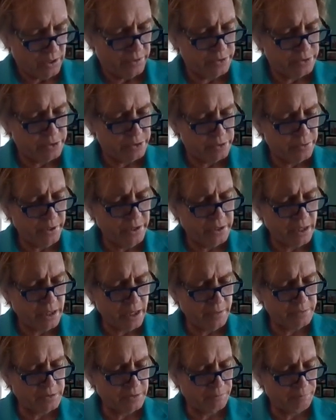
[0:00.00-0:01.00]
There's 3
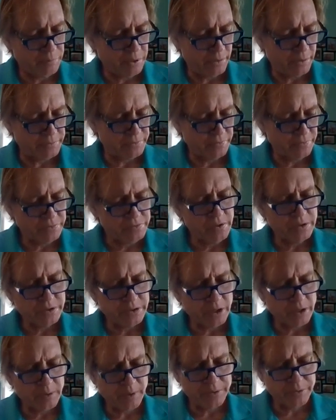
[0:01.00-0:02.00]
types of pumps. First of all, I'll
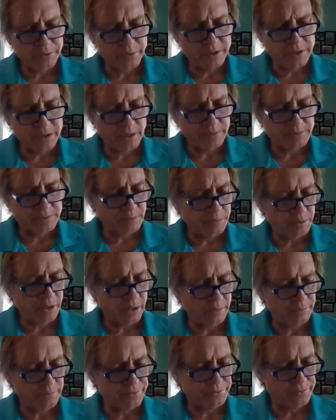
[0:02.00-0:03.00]
talk about 3 types of
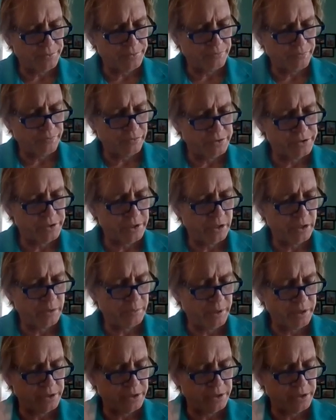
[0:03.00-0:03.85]
pumps. First thing on